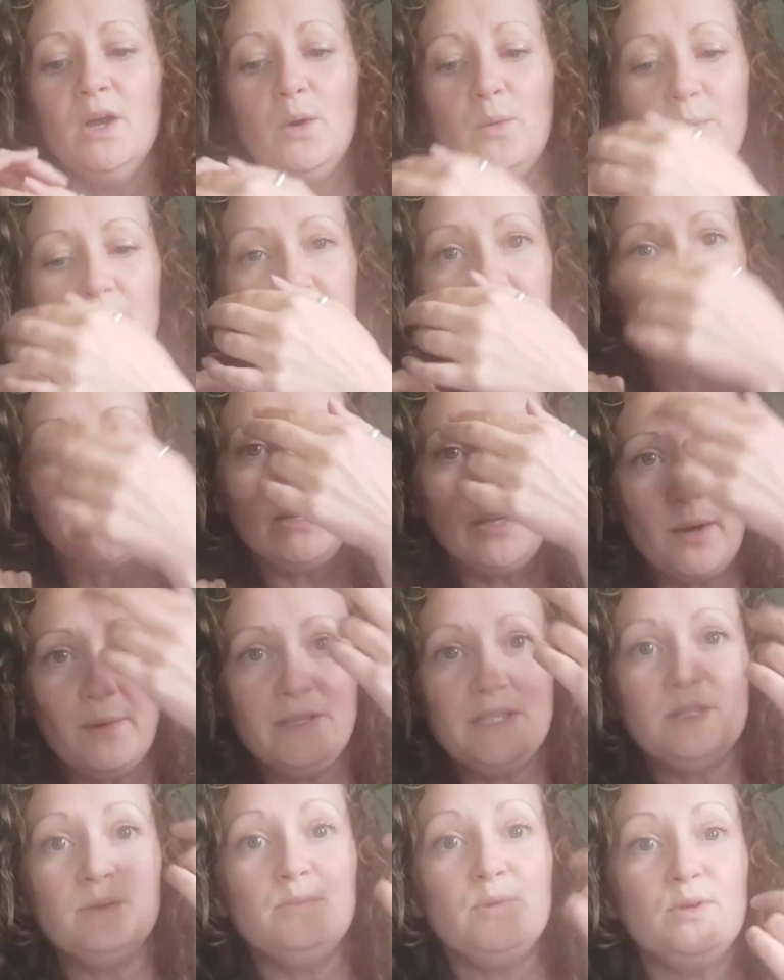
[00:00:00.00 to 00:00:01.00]
We're then
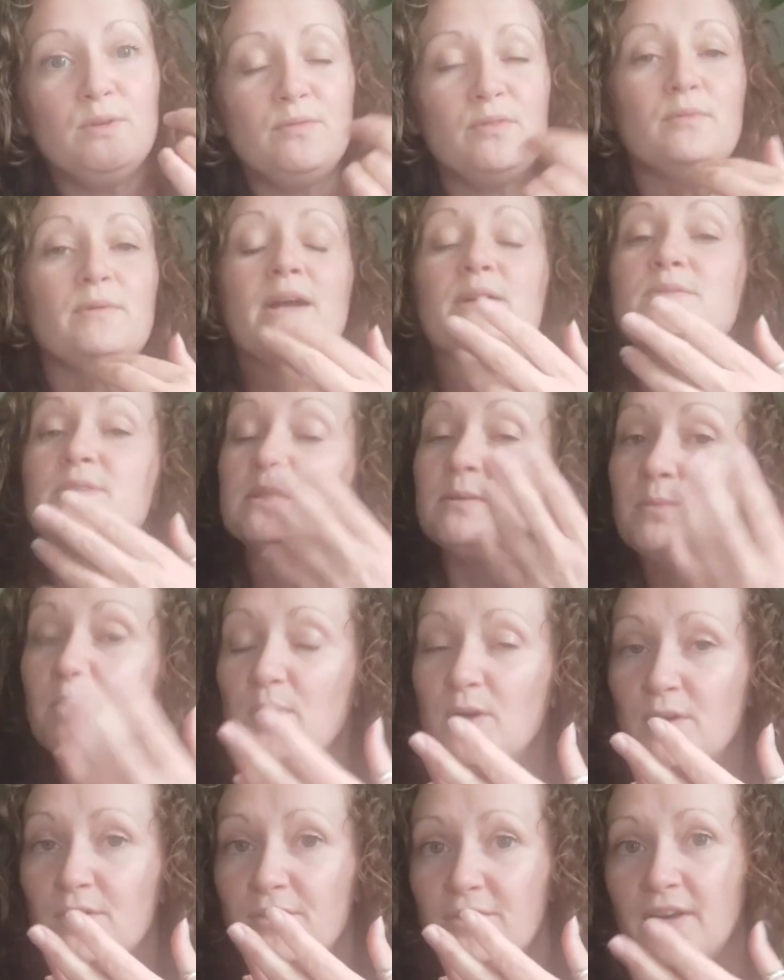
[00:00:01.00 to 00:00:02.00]
going to move around some
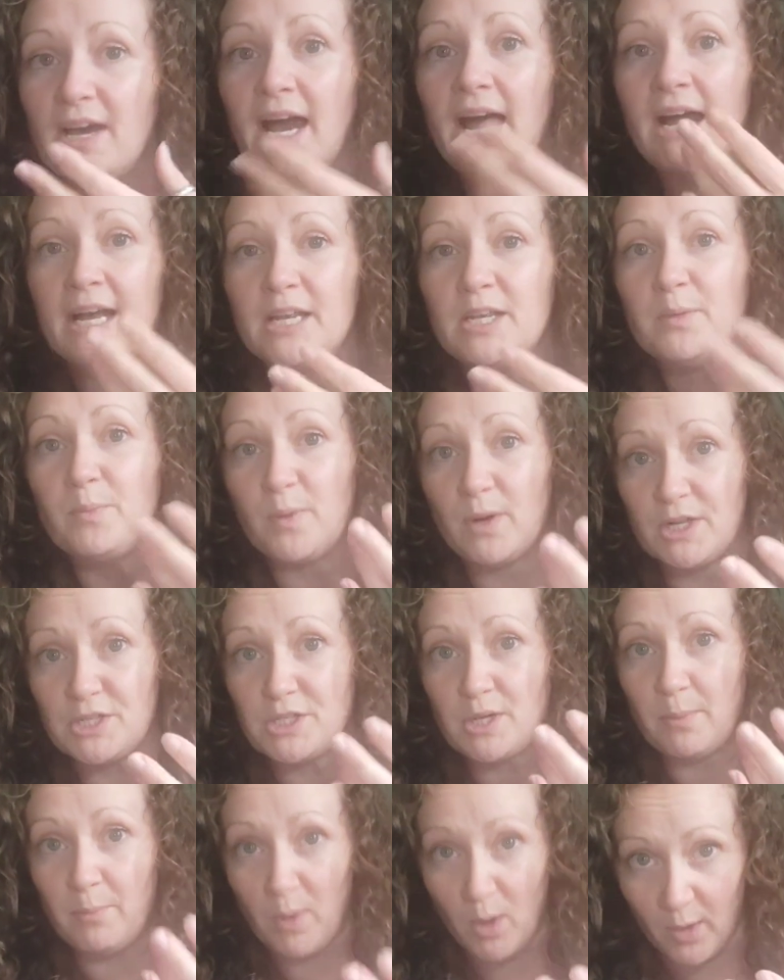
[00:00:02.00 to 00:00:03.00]
other
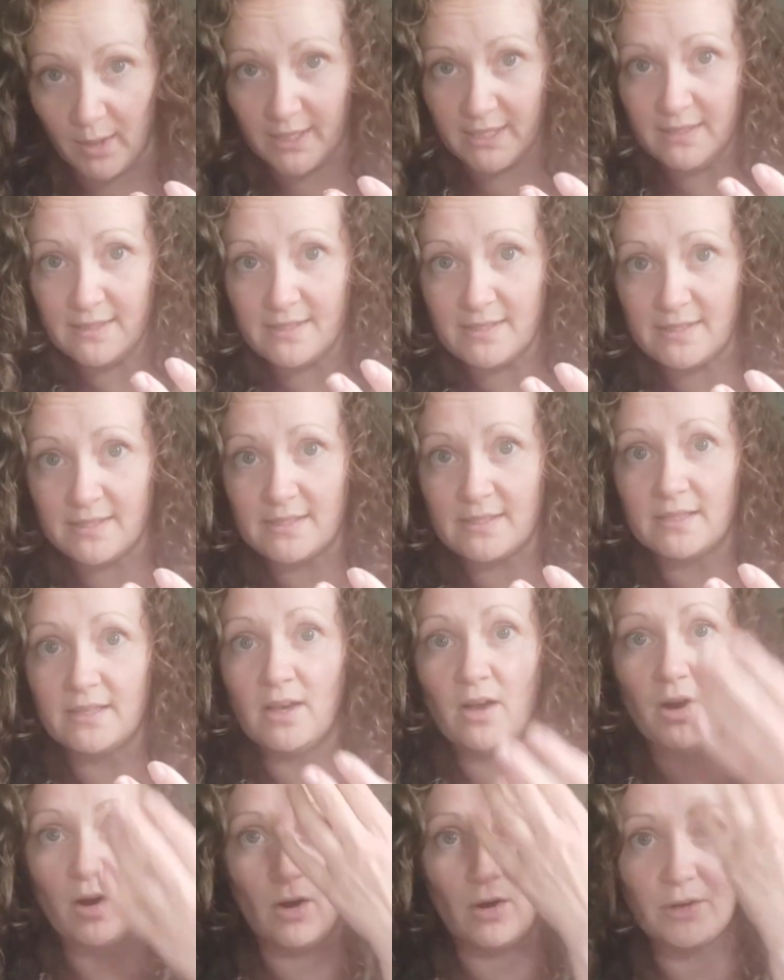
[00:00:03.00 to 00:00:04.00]
acupressure points
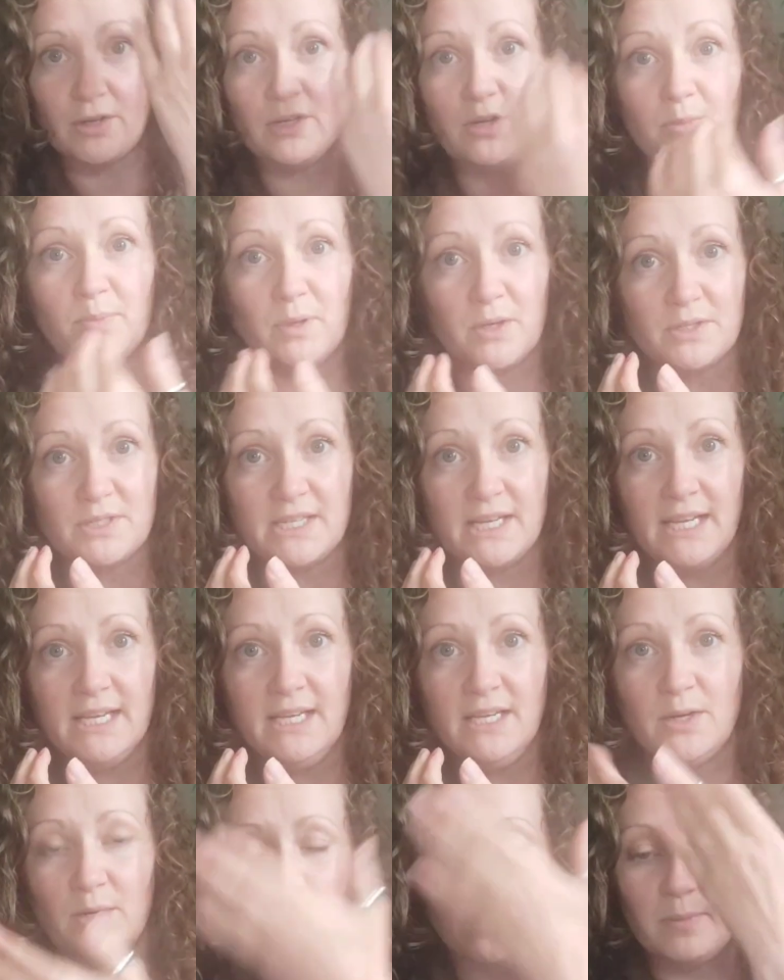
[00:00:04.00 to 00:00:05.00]
on your body,
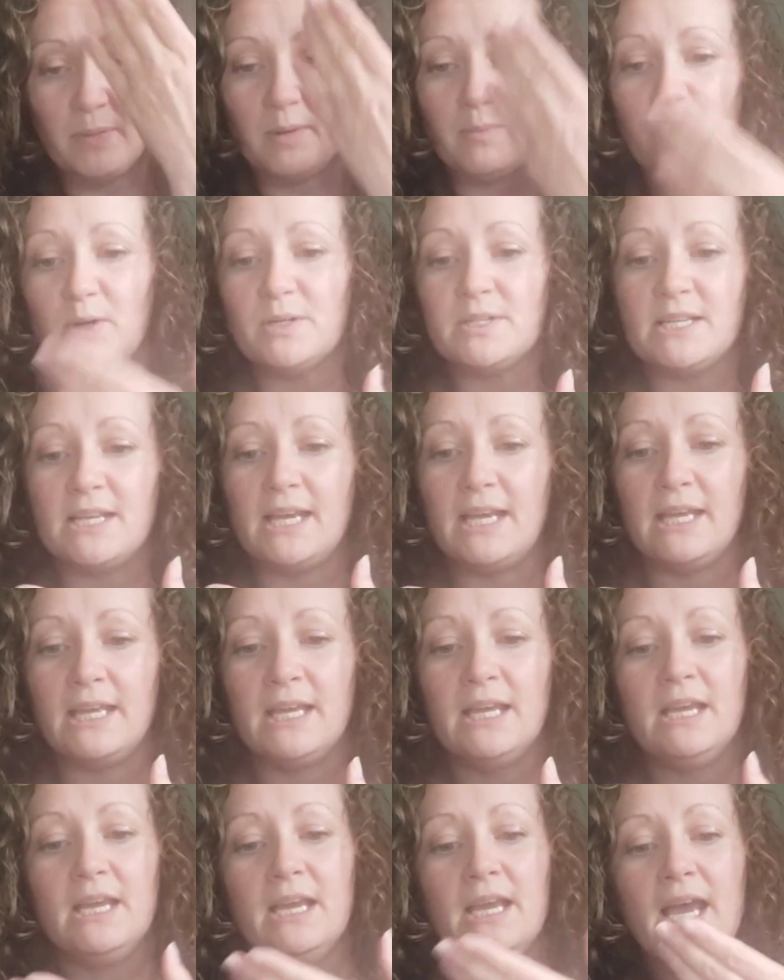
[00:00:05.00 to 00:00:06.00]
your upper body,
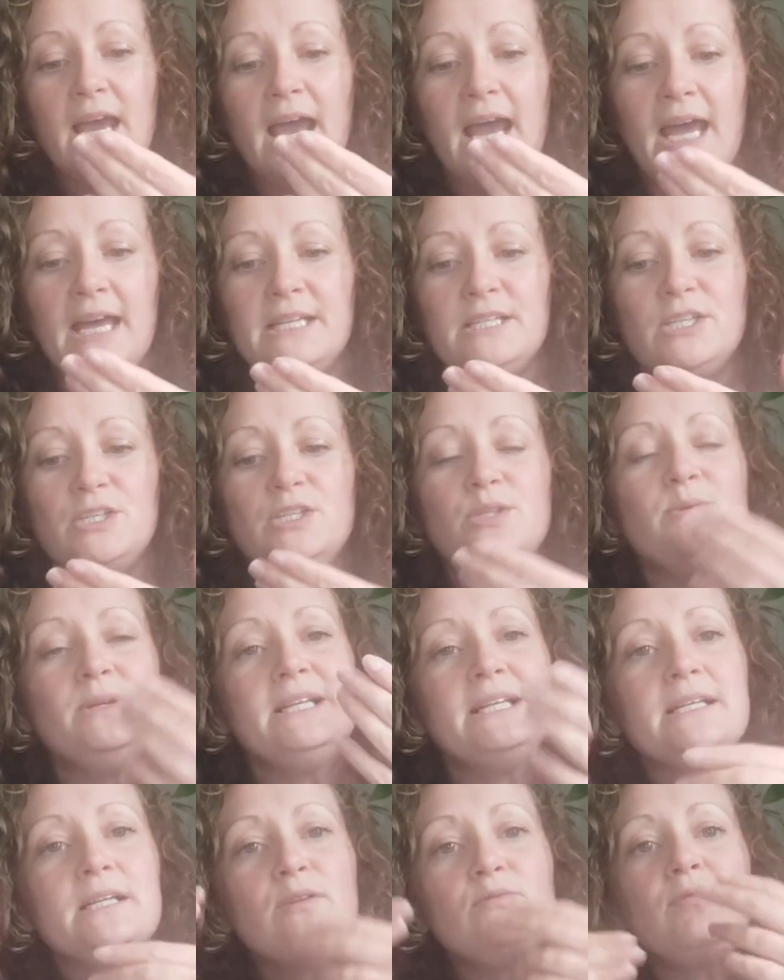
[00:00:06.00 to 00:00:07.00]
and do a
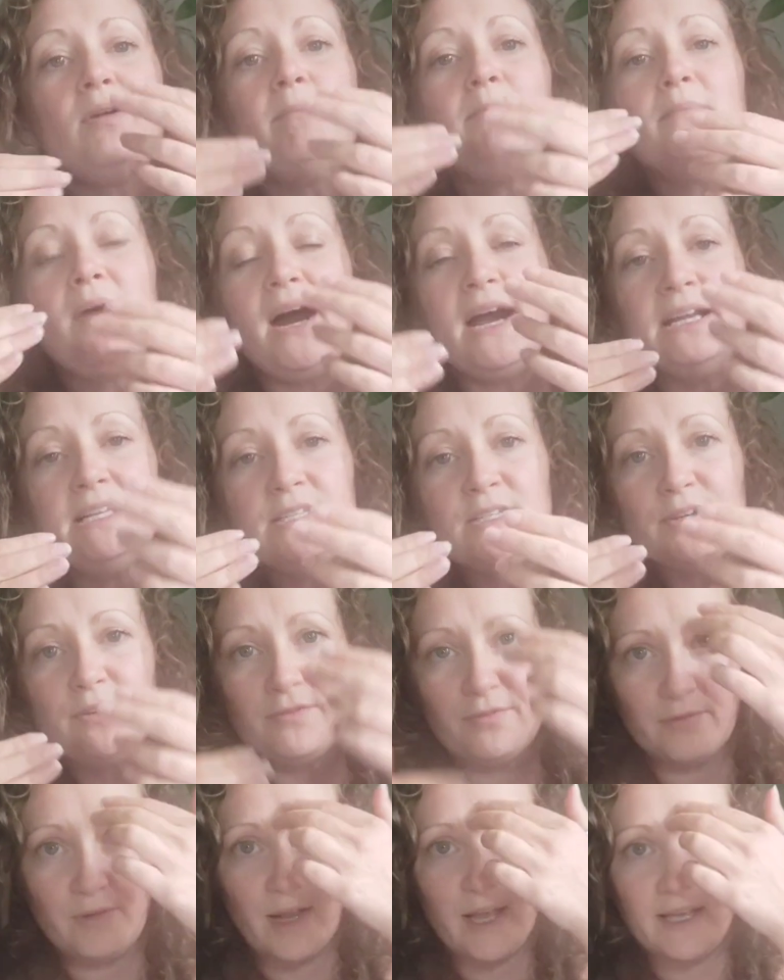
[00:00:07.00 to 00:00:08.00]
little reminder
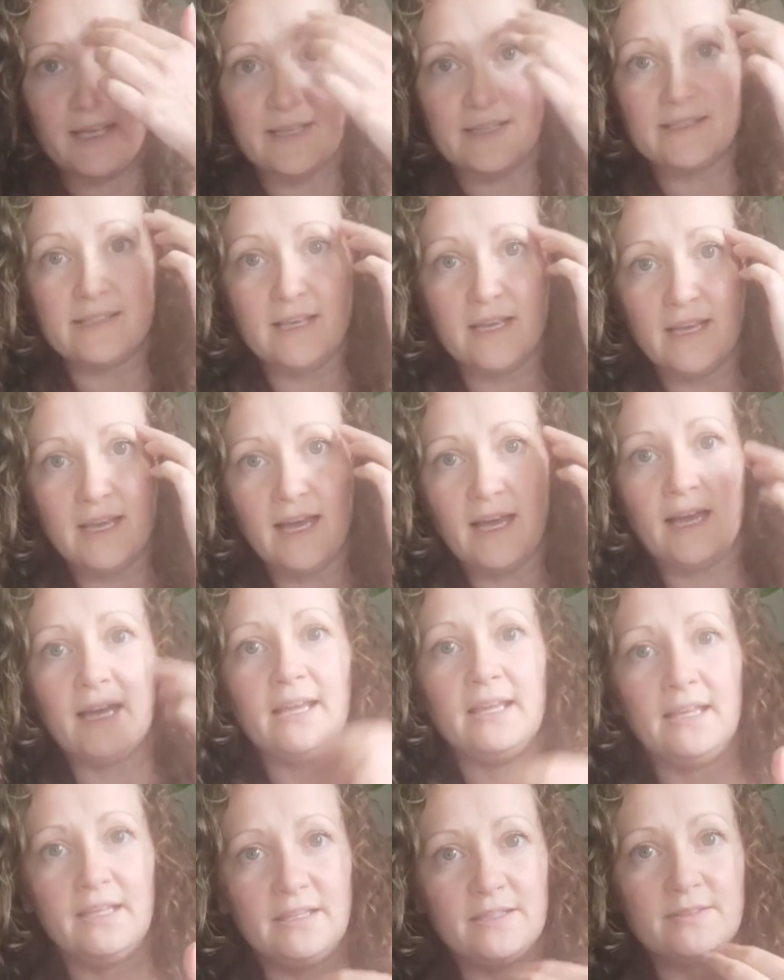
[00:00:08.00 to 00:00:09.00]
phrase at
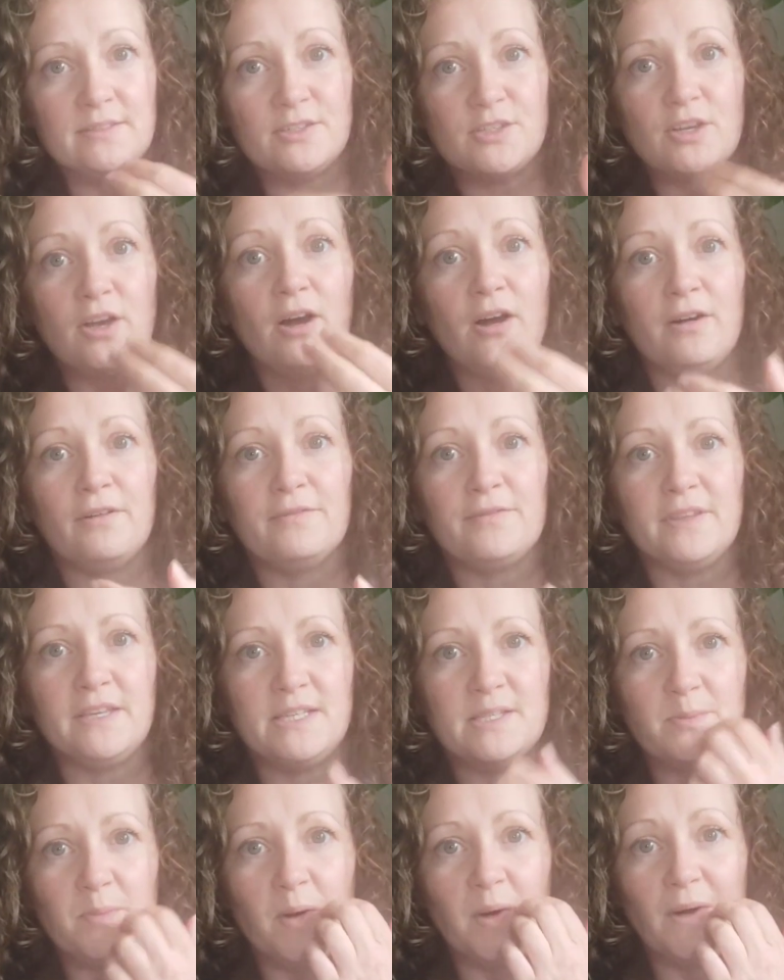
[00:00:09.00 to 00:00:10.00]
each of
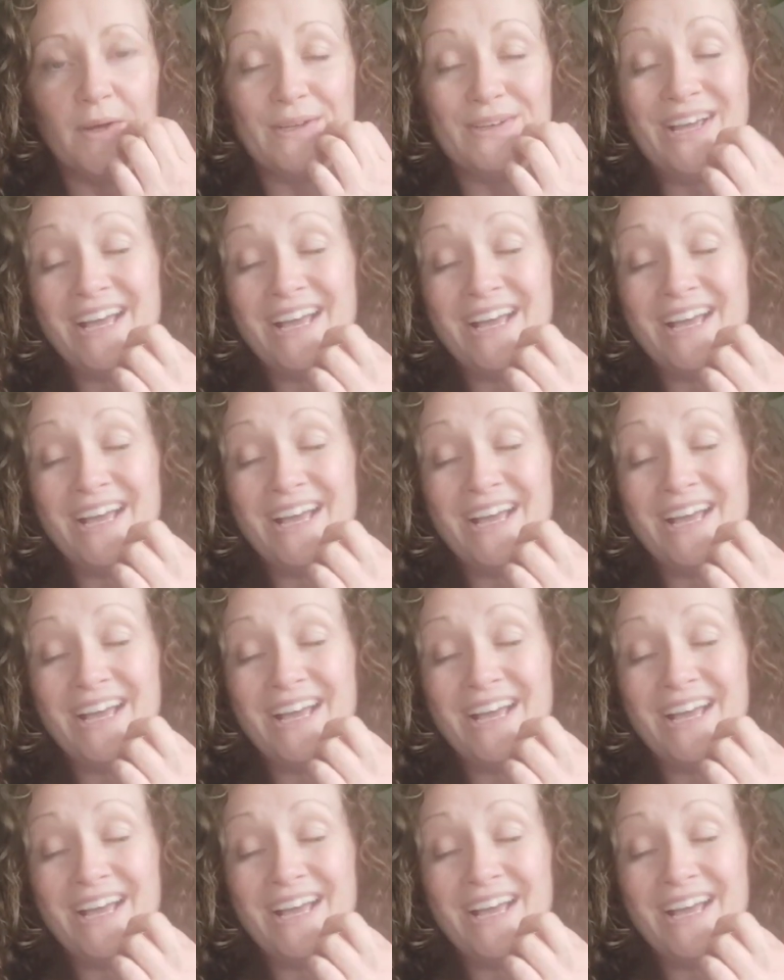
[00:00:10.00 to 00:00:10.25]
these points.